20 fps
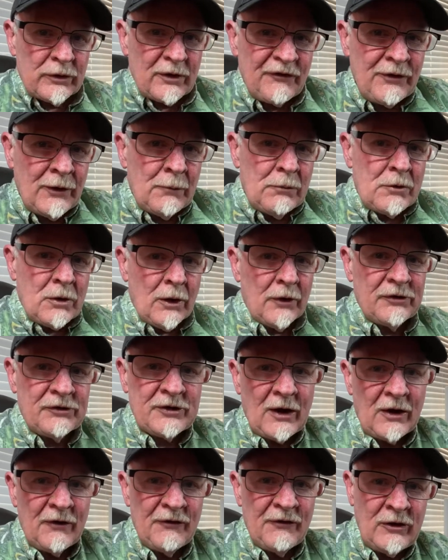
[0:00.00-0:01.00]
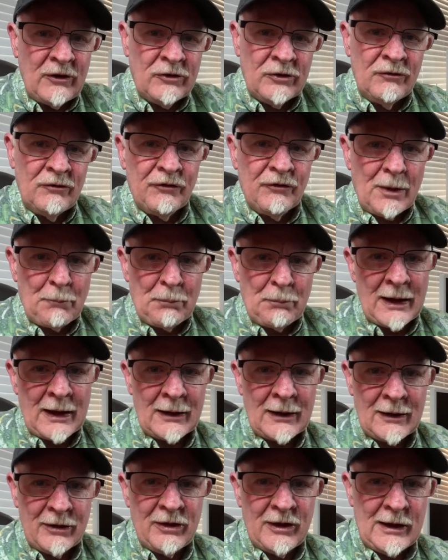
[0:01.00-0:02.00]
a film called Salvation for the
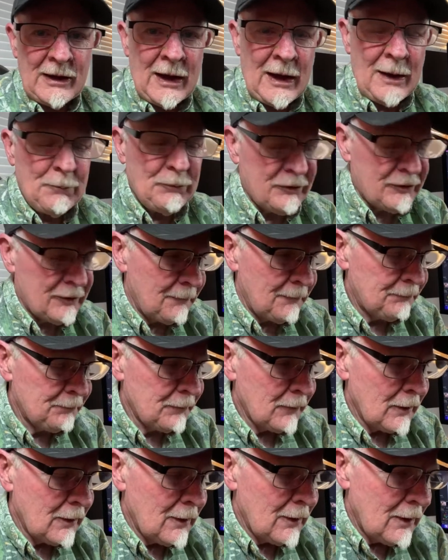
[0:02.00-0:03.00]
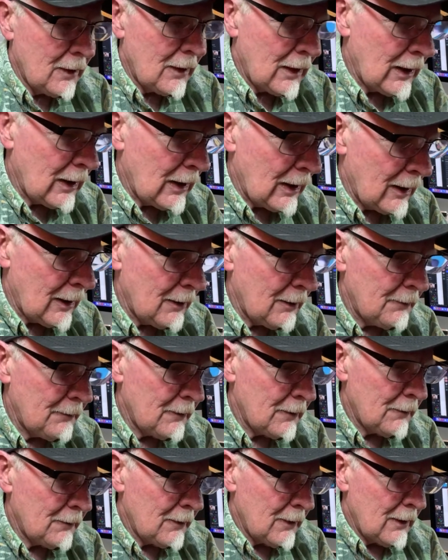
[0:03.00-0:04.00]
Planet of the Apes.
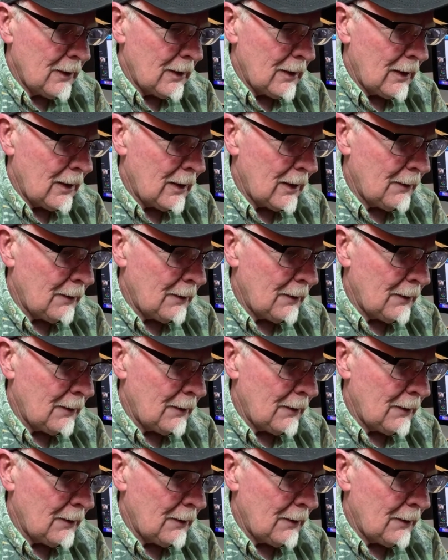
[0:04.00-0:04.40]
Bill,